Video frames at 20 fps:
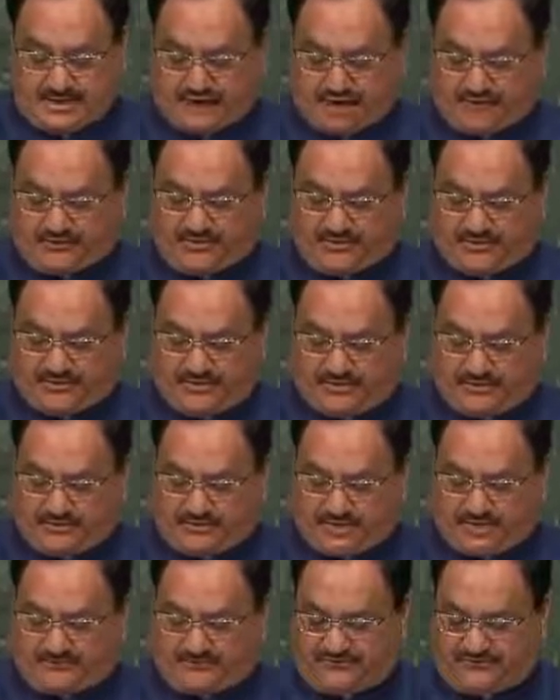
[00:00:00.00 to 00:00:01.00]
along with a
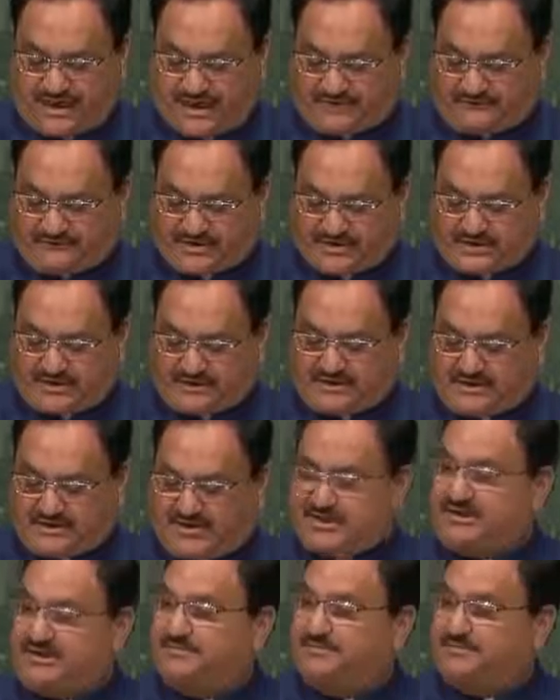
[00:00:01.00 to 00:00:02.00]
number of African
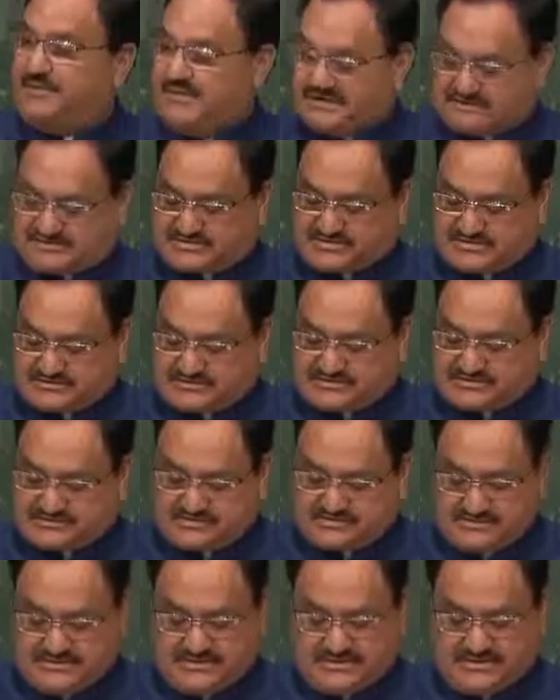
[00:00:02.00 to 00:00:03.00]
colleague
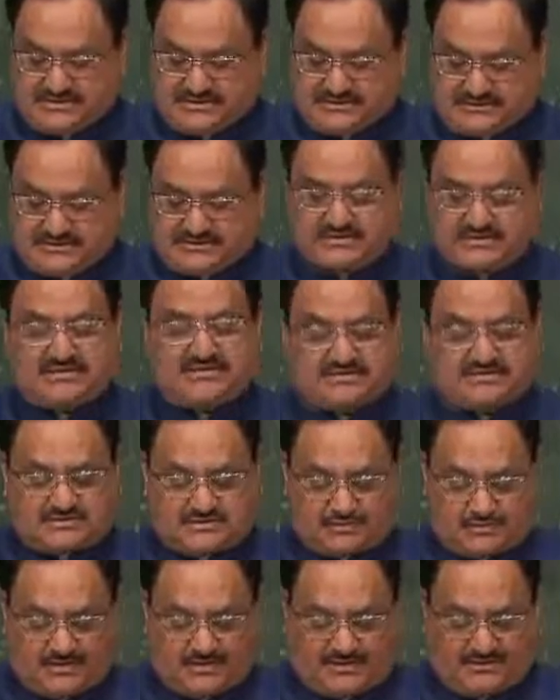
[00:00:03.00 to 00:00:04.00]
ministers,
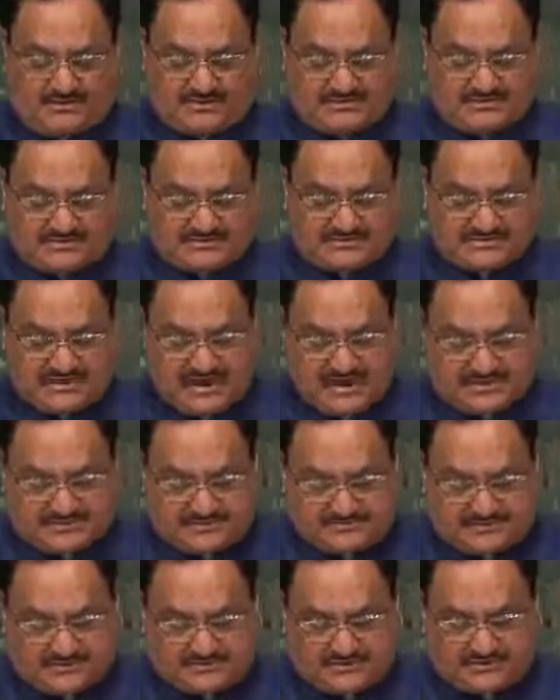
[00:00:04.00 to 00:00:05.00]
discussed various
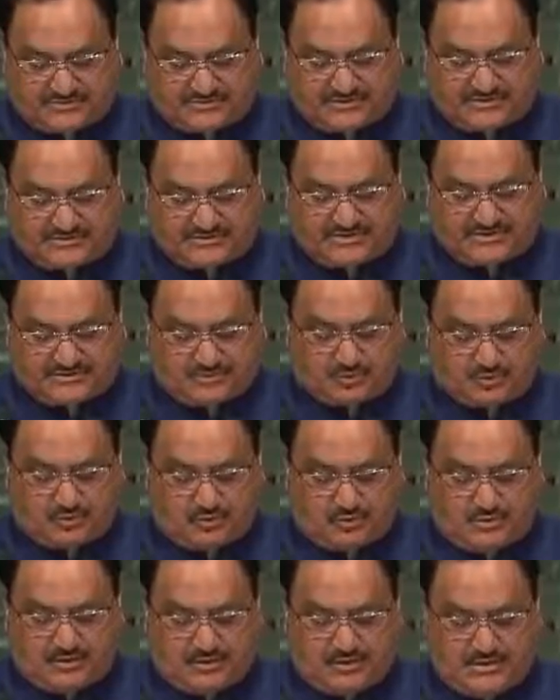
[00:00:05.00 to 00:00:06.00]
aspects of this
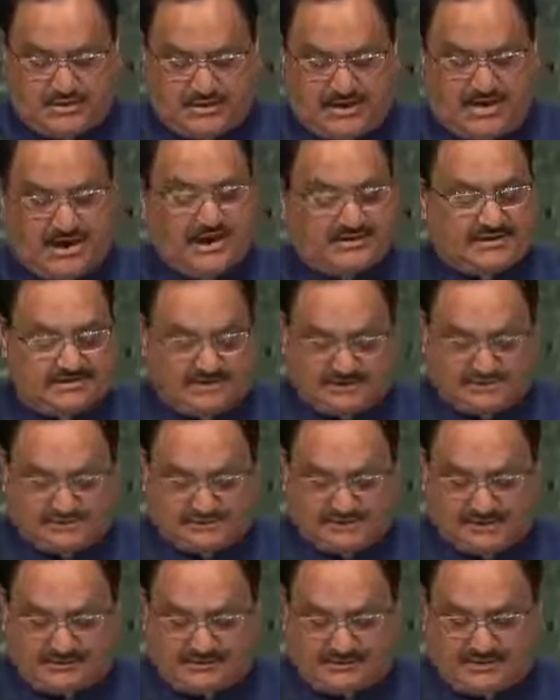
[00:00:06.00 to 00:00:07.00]
issue at the
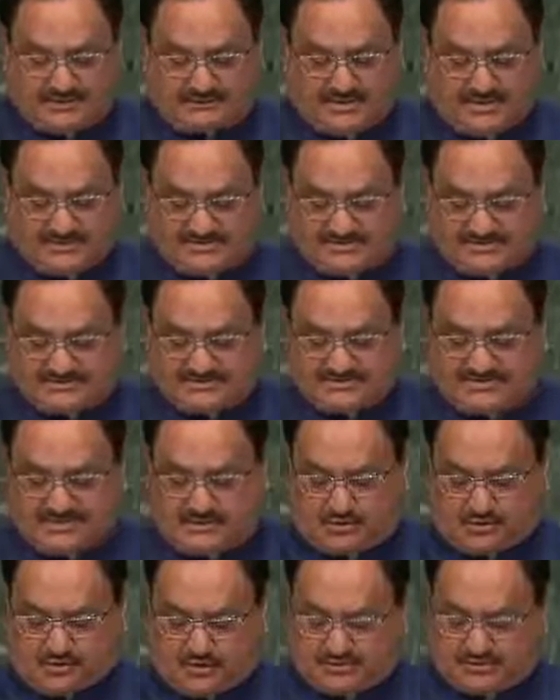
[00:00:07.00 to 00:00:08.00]
special
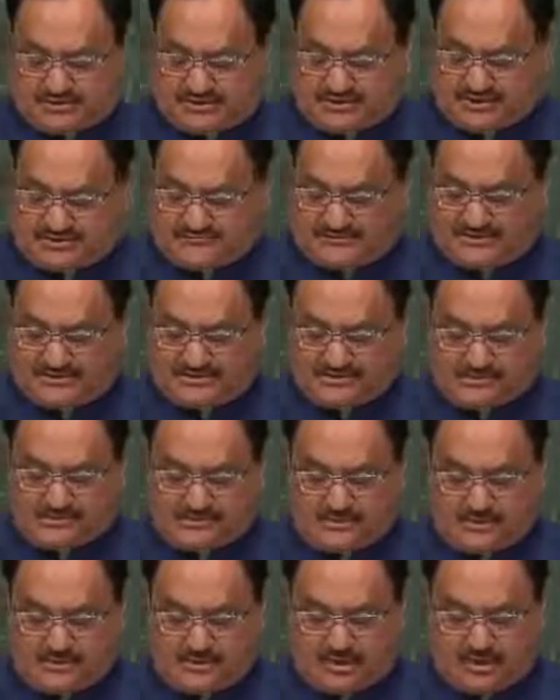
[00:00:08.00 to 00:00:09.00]
multi-stakeholder
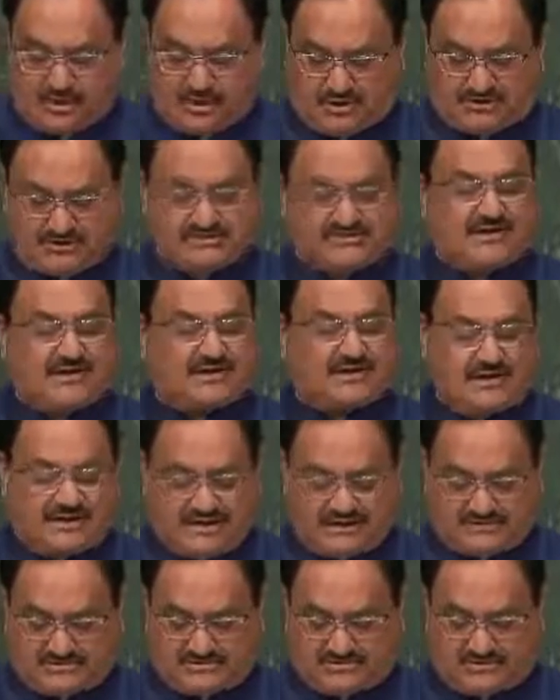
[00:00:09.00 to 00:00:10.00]
event on the
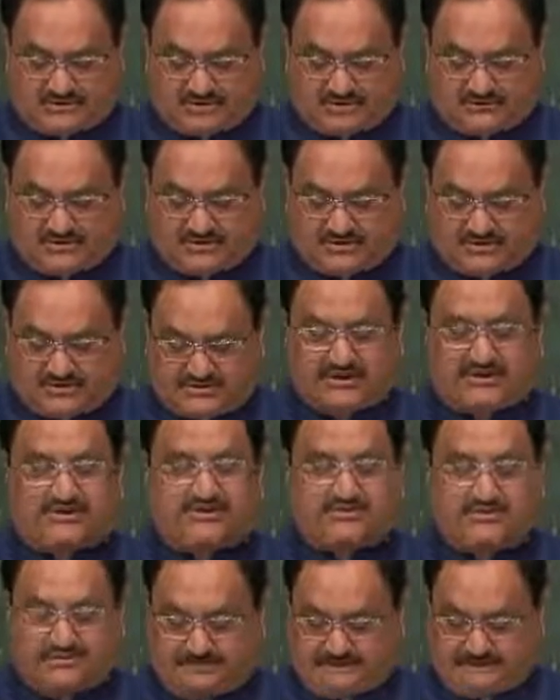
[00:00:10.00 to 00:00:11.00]
sidelines of the
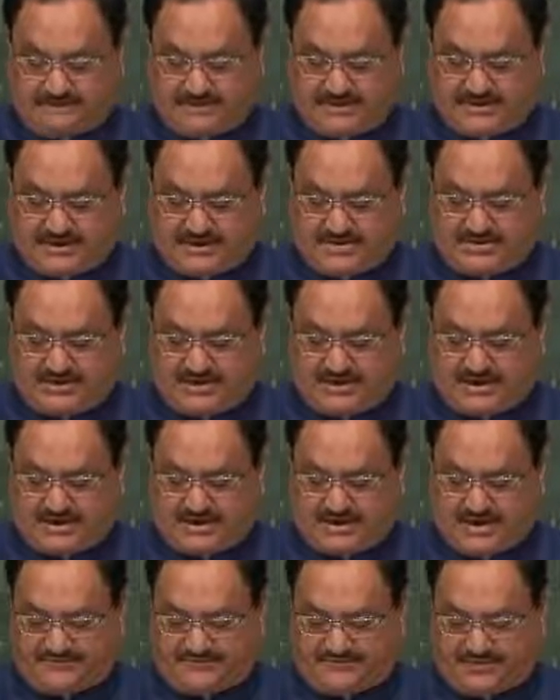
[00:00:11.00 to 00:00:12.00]
3rd
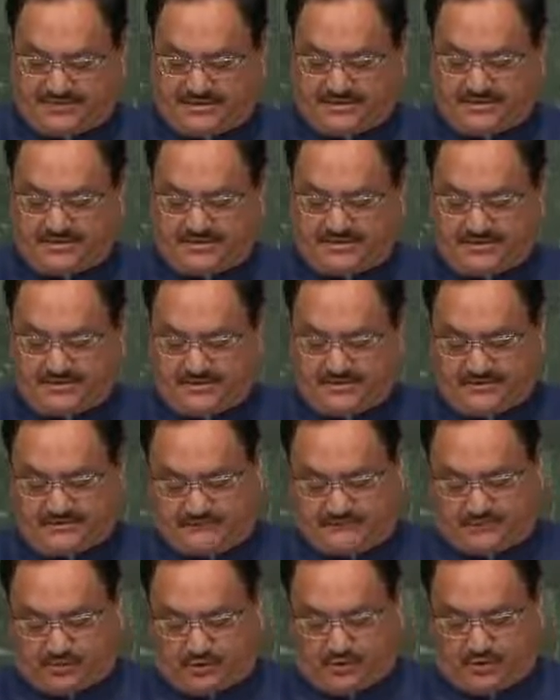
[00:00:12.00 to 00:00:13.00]
India-African
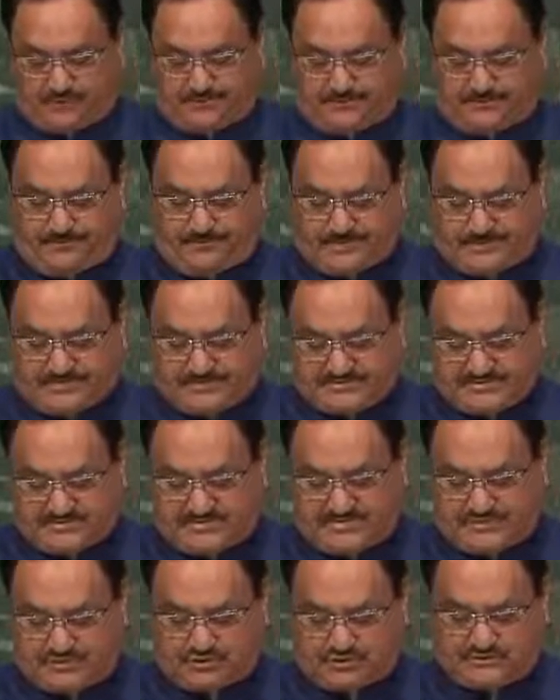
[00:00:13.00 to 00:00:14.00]
Forum
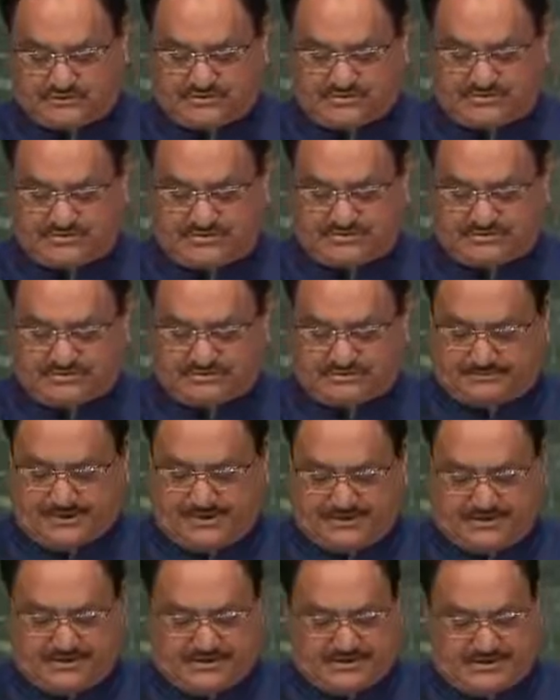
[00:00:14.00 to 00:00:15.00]
Summit hosted
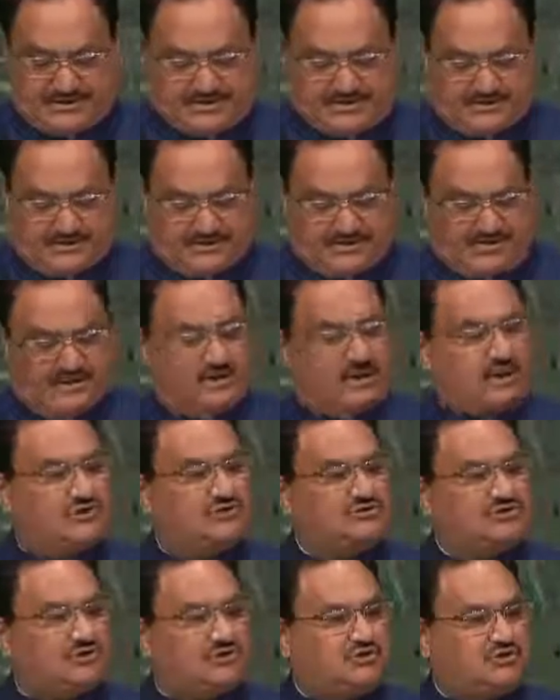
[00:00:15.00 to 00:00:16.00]
by India
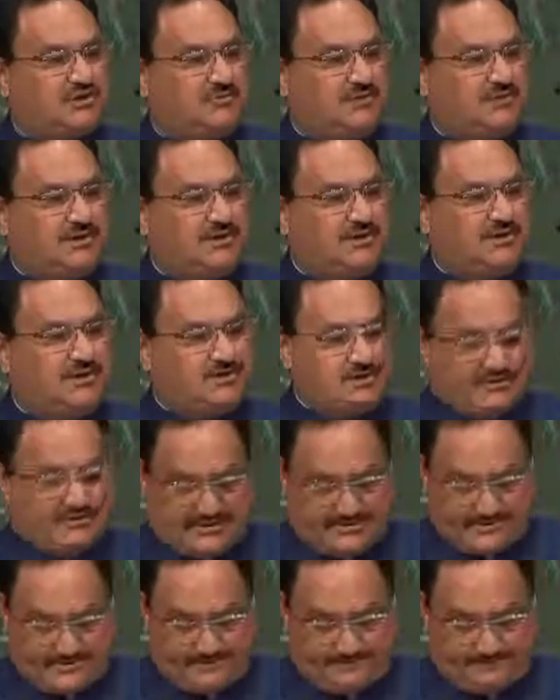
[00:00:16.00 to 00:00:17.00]
last October in New
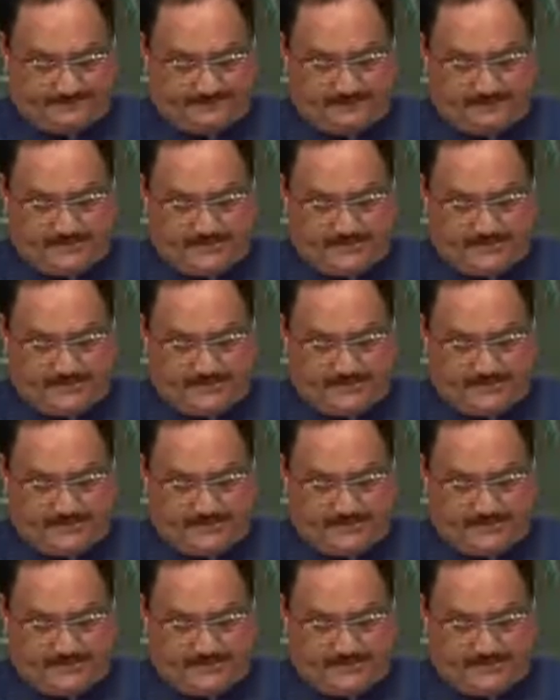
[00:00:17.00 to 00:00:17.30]
Delhi.